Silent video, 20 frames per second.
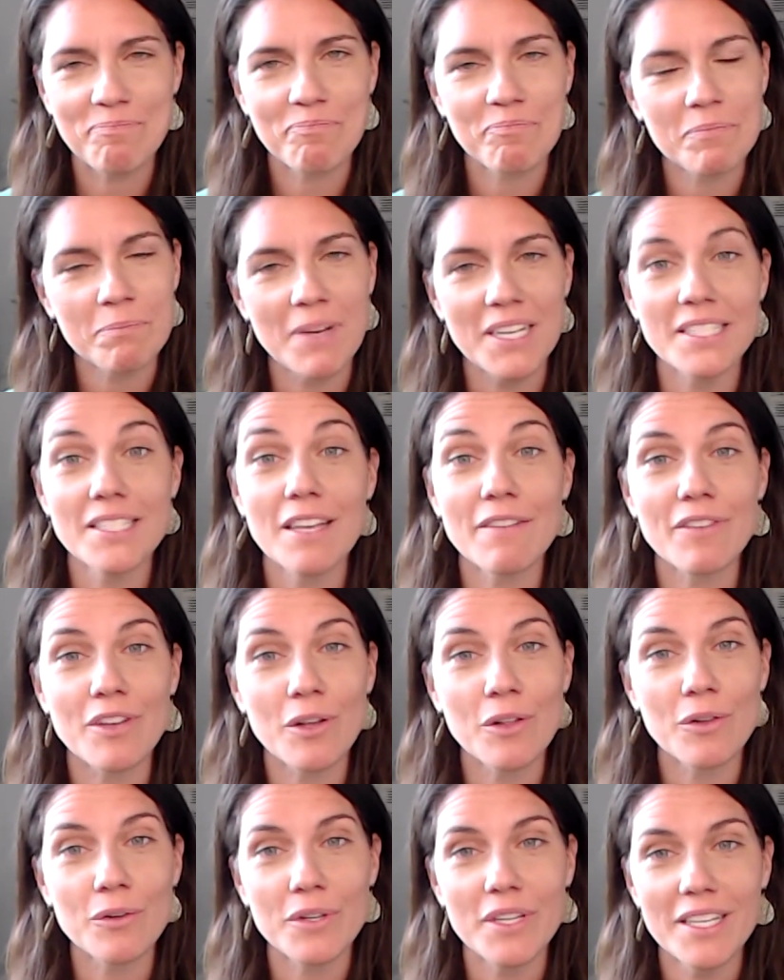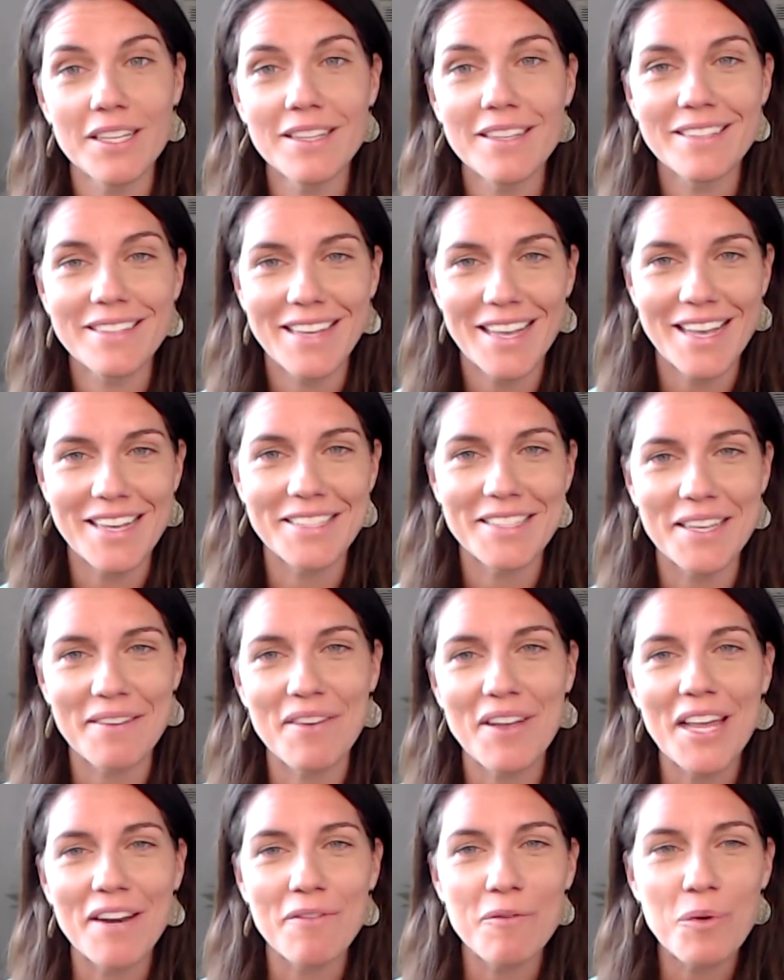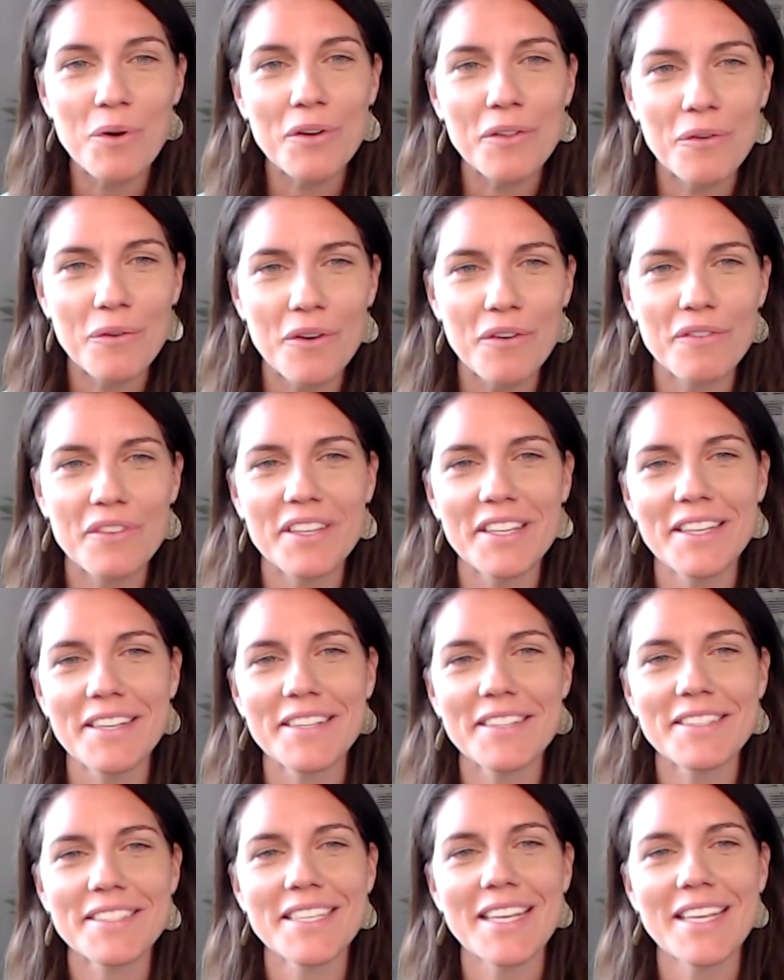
myself included, as I've kind of worked through over the years,